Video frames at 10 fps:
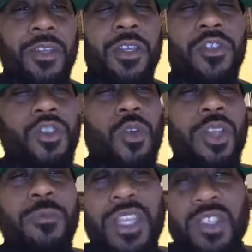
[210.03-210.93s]
So
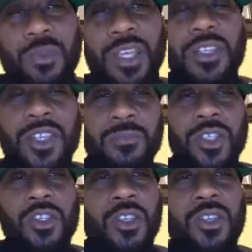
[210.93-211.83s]
let me explain
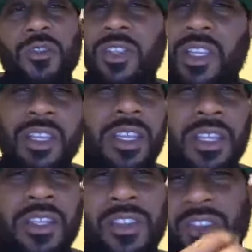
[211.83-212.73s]
something to you, and, and,
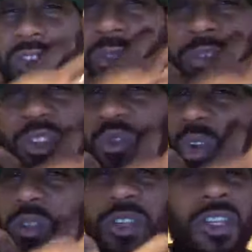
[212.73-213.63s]
and this is going to be a
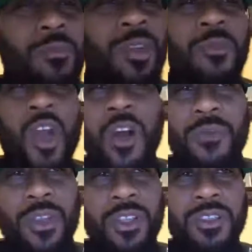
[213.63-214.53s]
quick one, and I'm going to be off
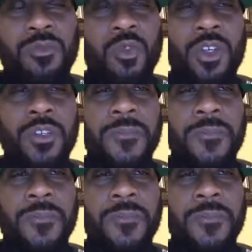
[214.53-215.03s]
here this morning.